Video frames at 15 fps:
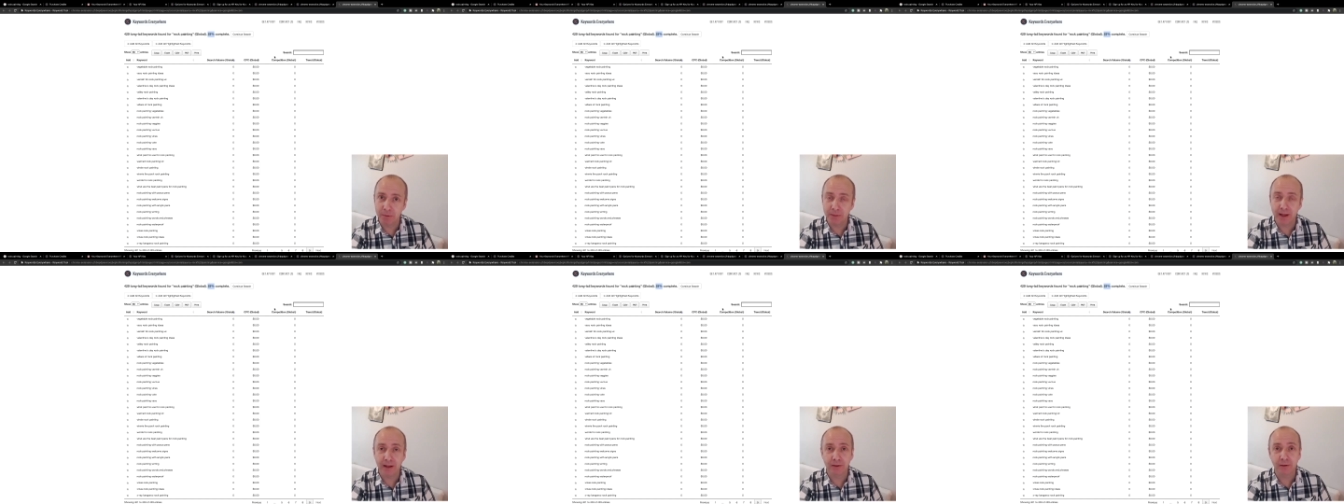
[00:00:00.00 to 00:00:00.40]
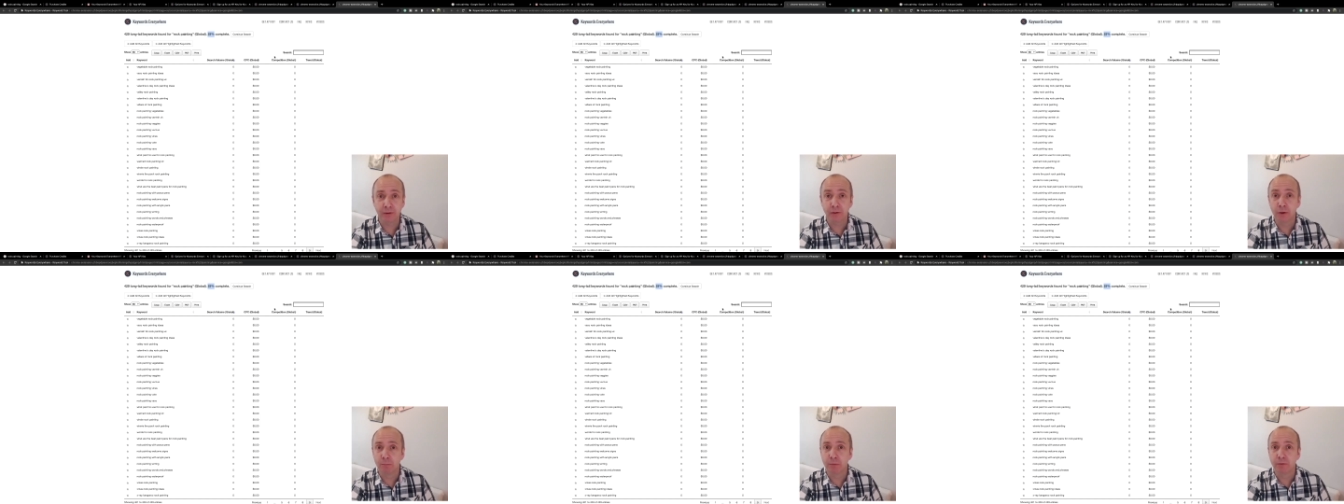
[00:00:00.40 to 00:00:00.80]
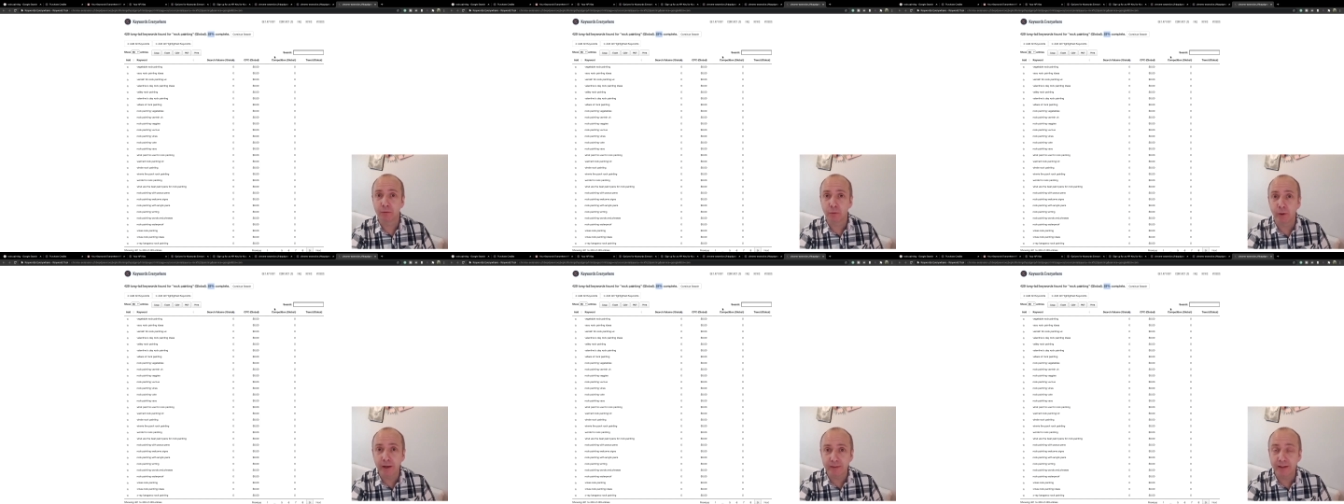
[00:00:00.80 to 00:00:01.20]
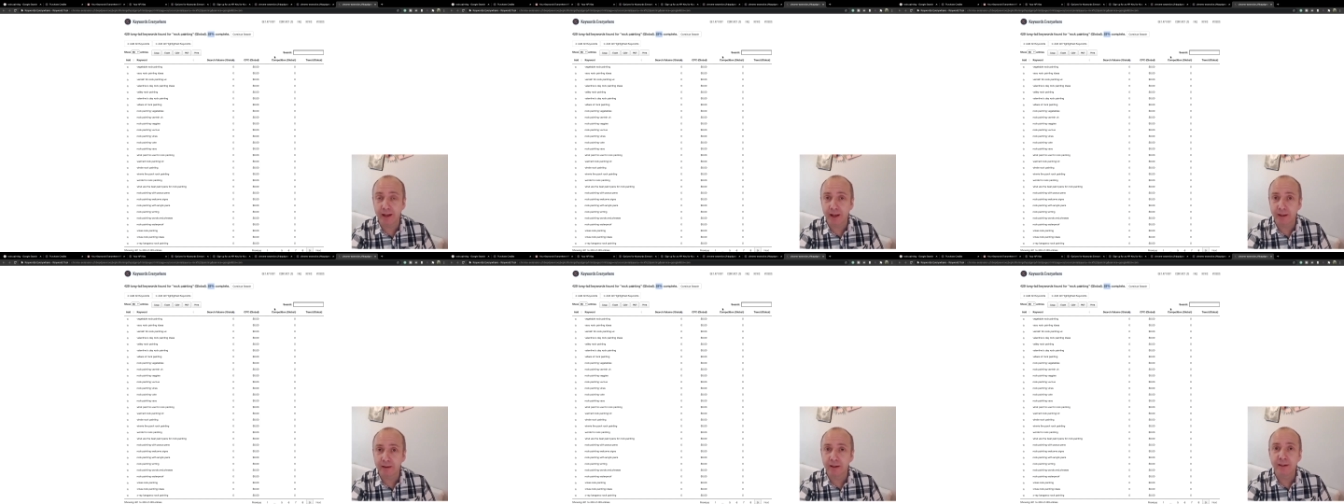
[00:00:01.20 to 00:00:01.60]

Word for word: that number of credits I had